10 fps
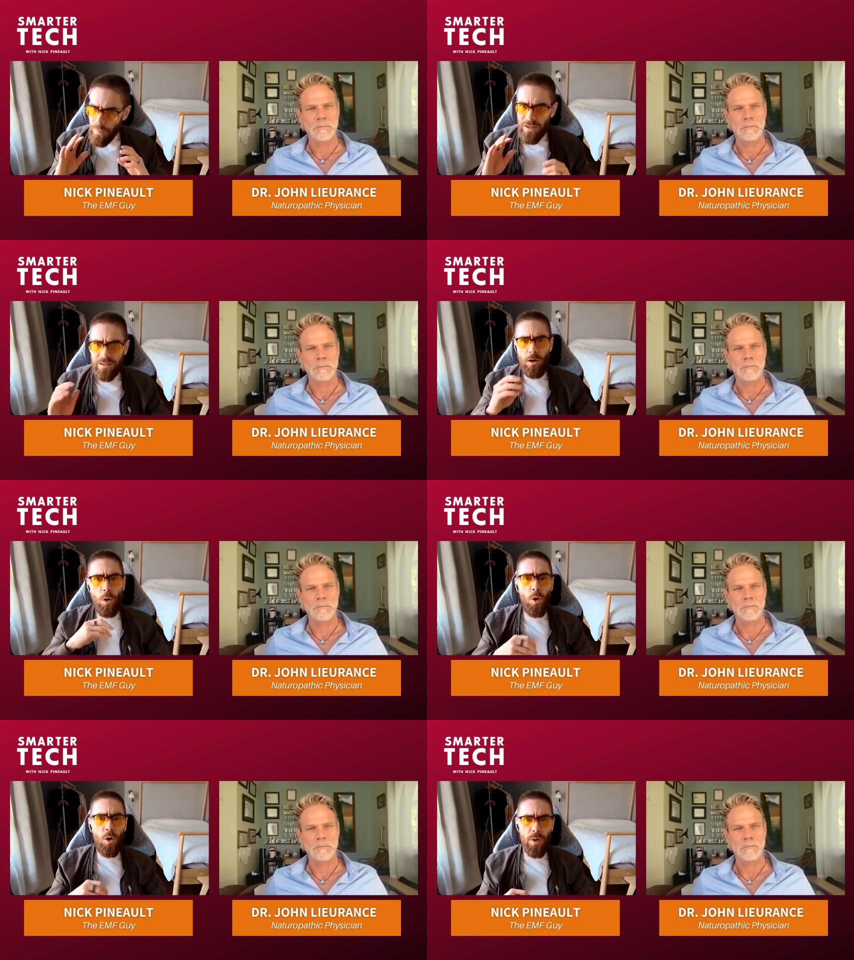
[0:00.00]
Speaker 1: It's a
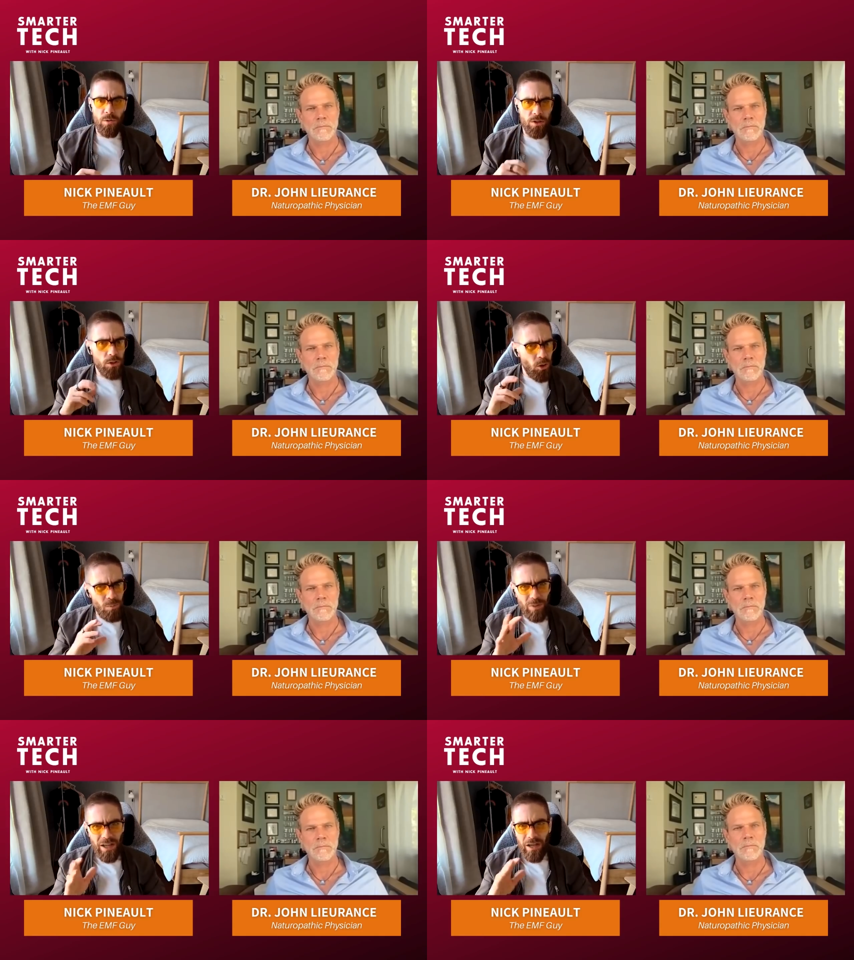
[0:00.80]
hormone, so
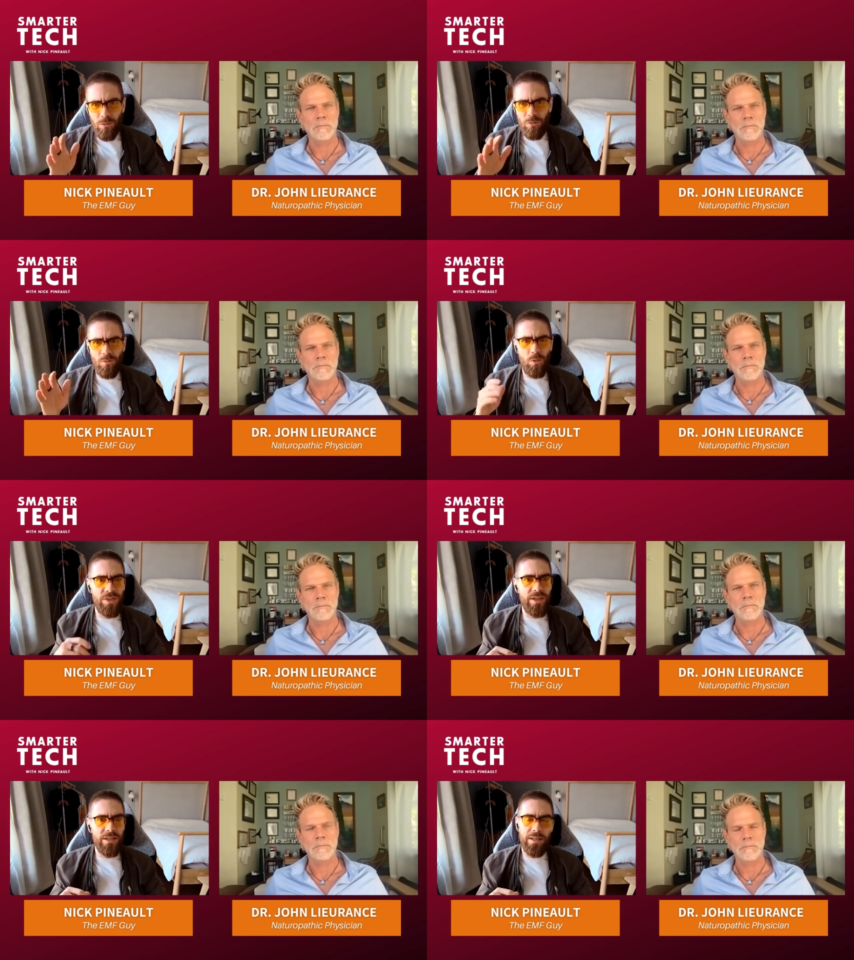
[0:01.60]
don't play
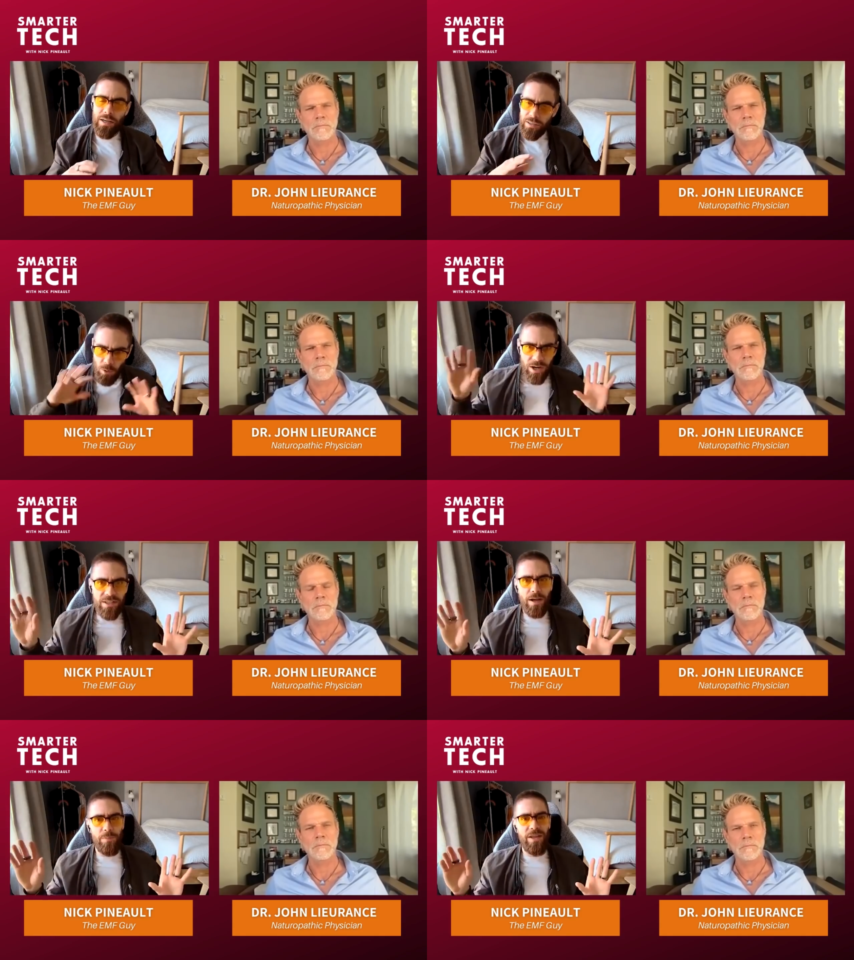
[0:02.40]
with these things. So I
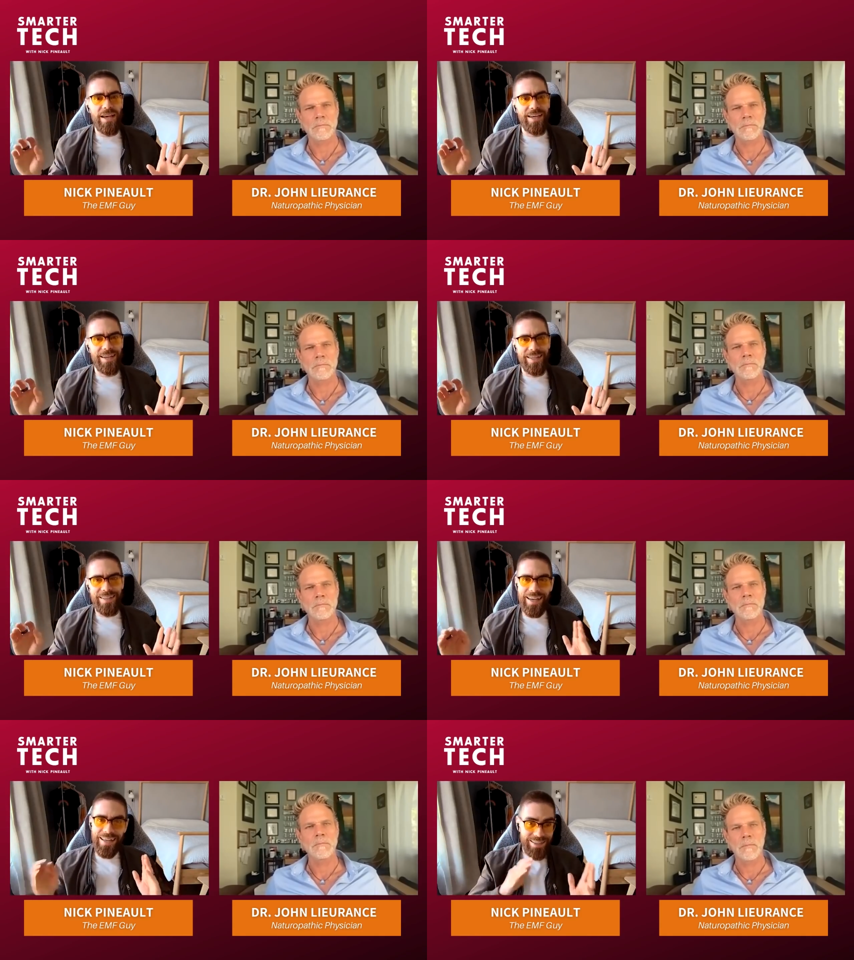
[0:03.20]
stopped taking
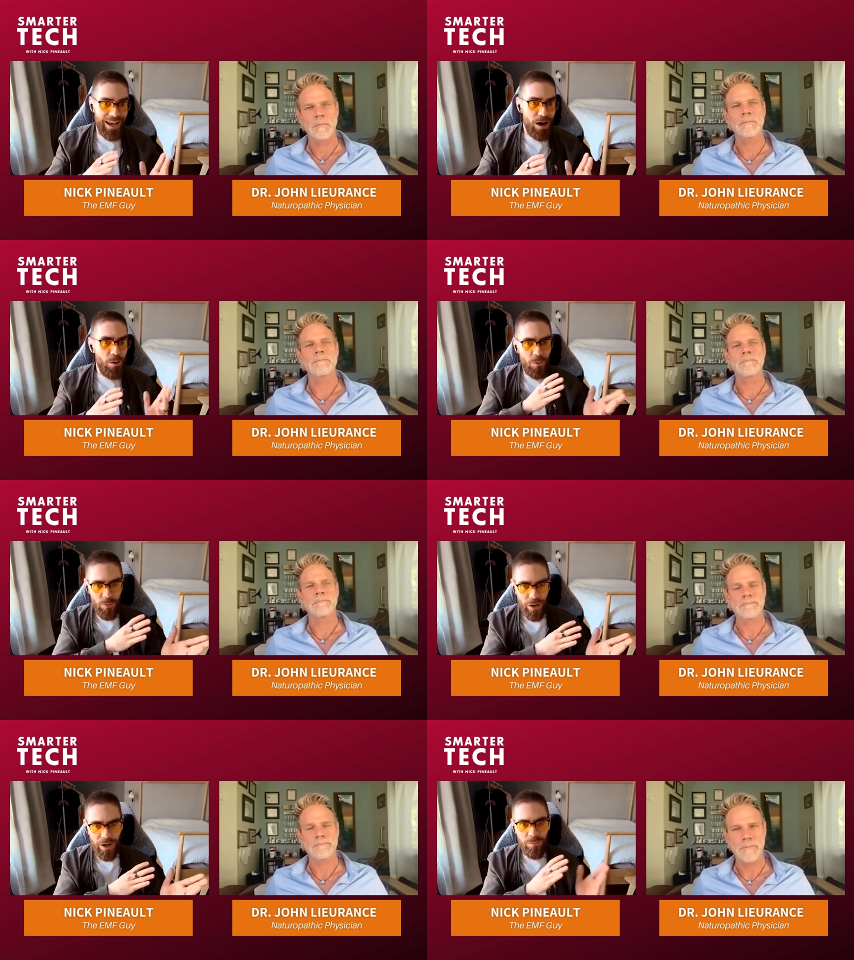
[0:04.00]
it. And mm, now
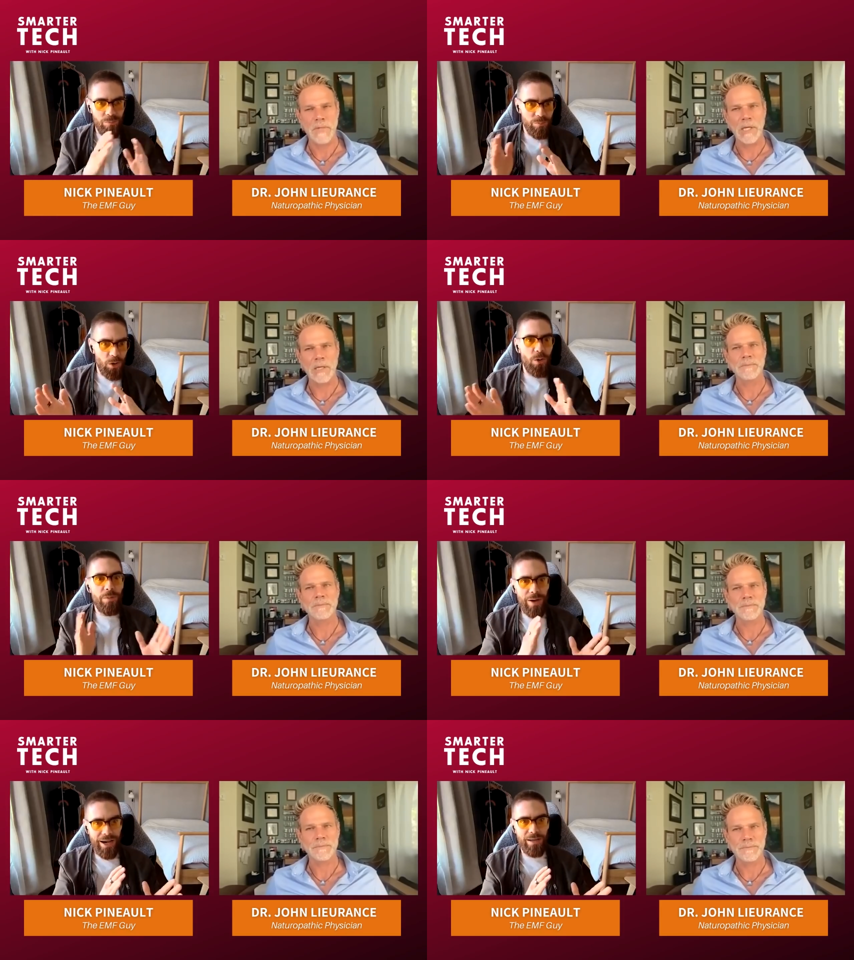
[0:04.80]
mm, I'm yeah.
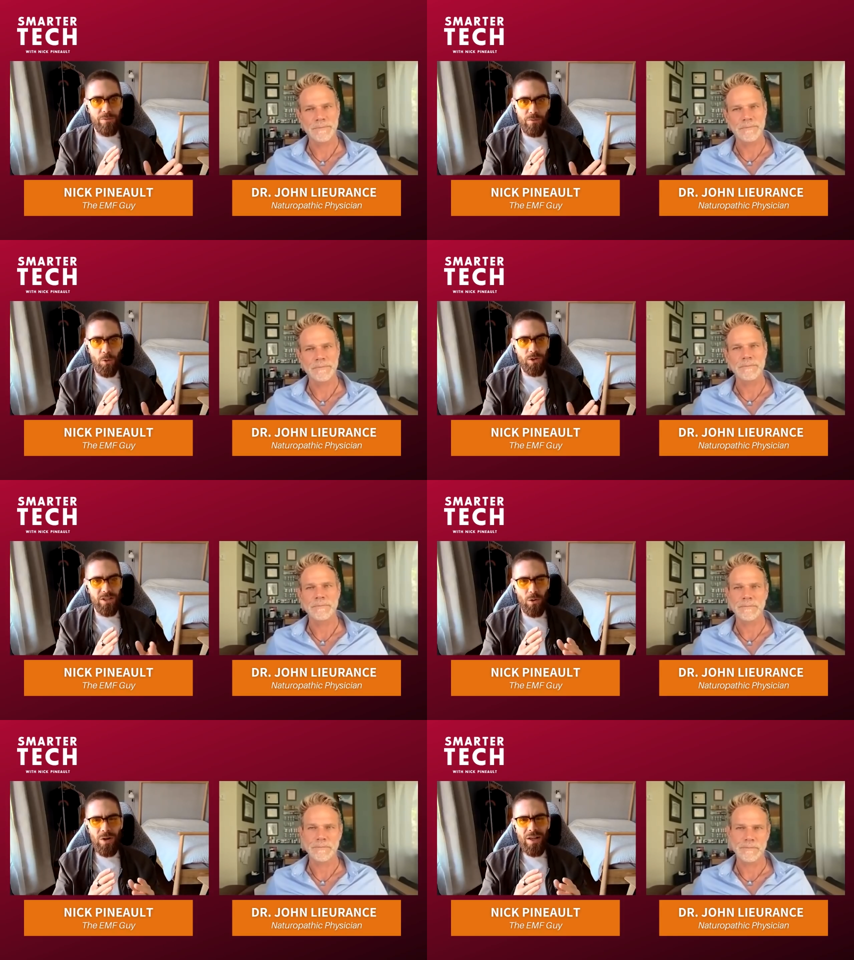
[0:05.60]
going back and
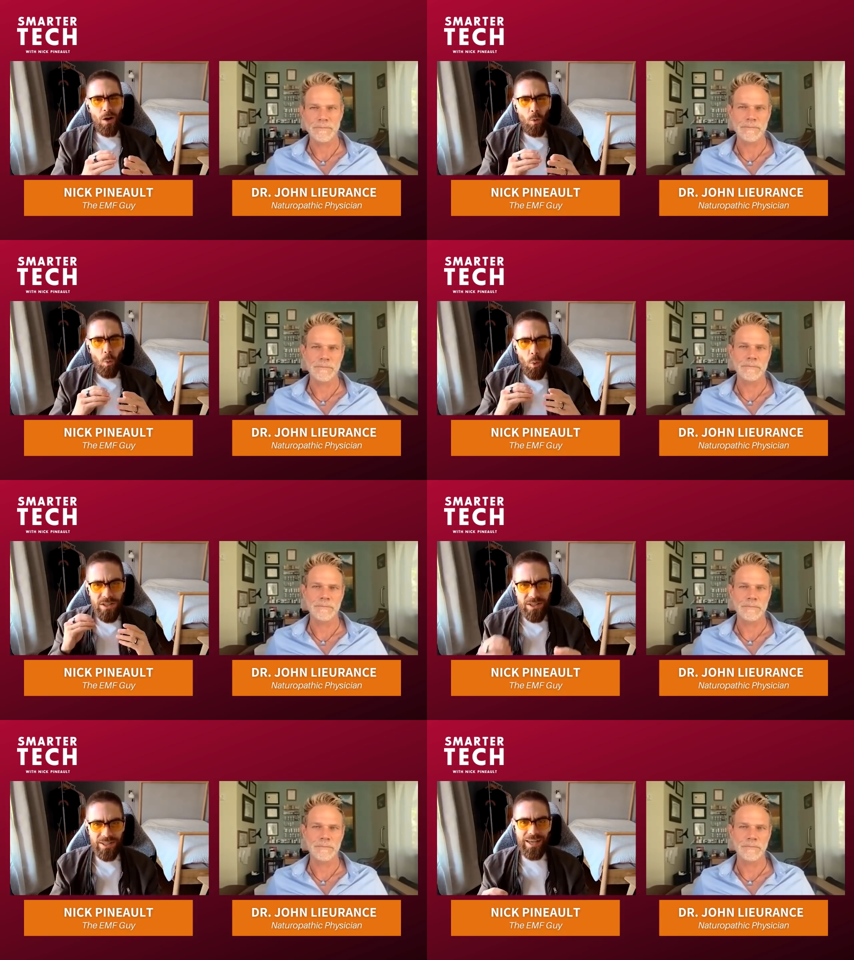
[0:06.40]
forth. So,
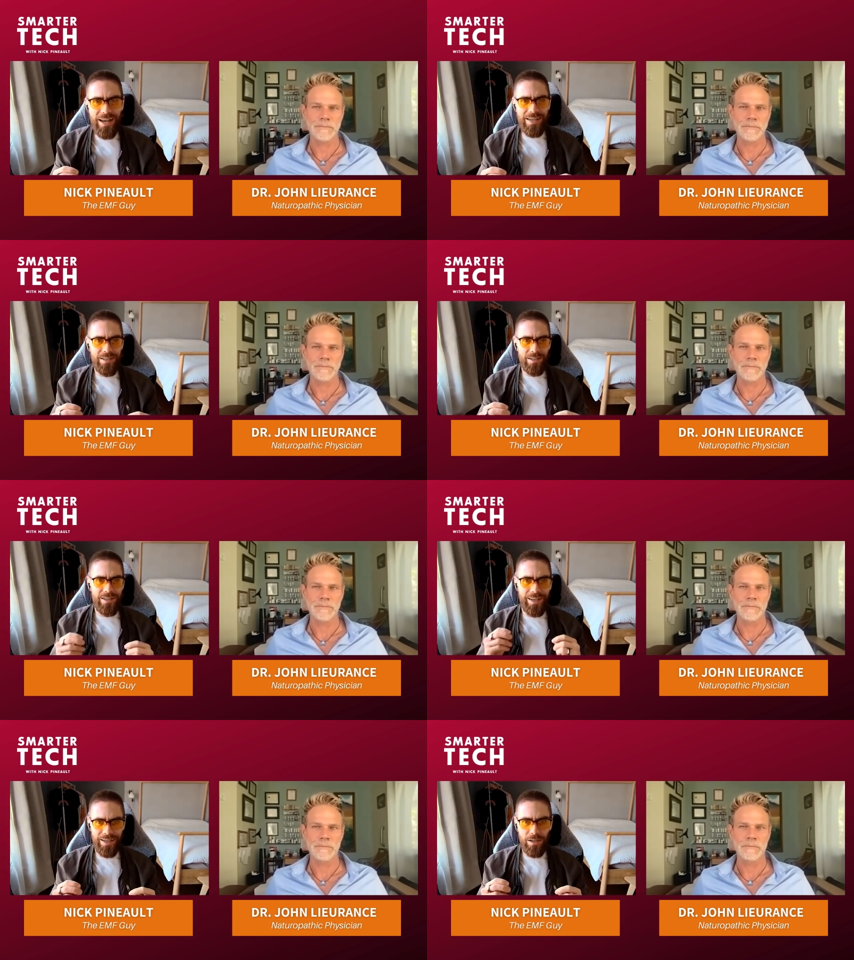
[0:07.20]
what's the science
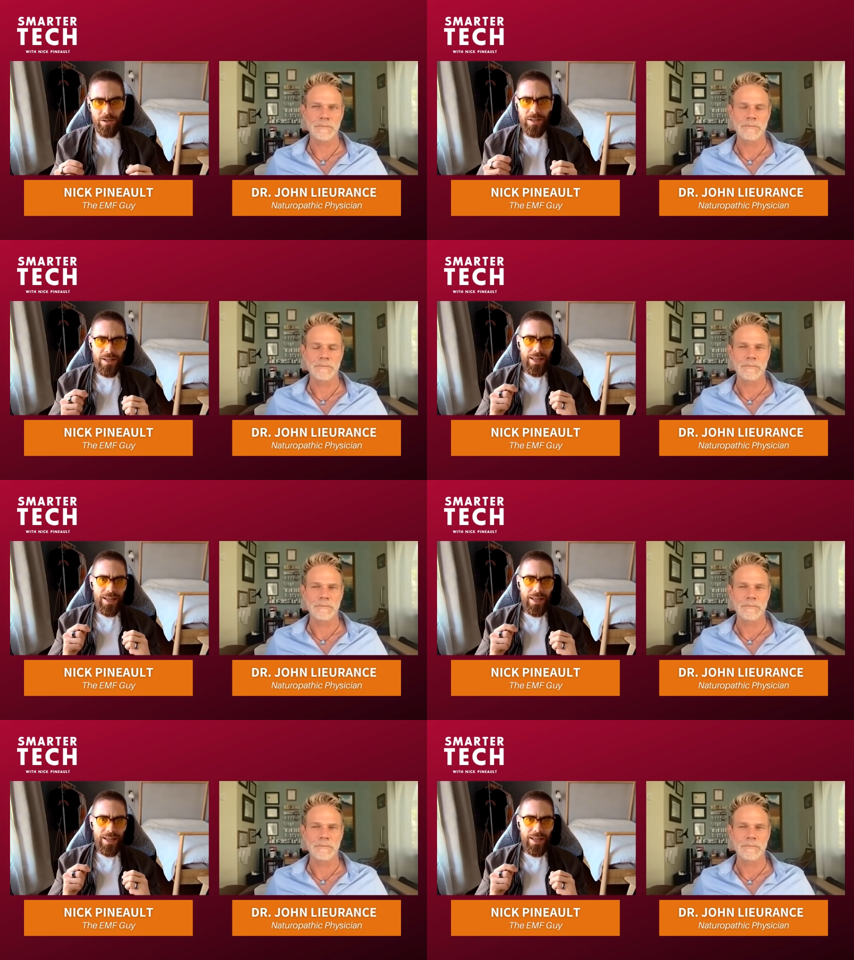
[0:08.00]
here?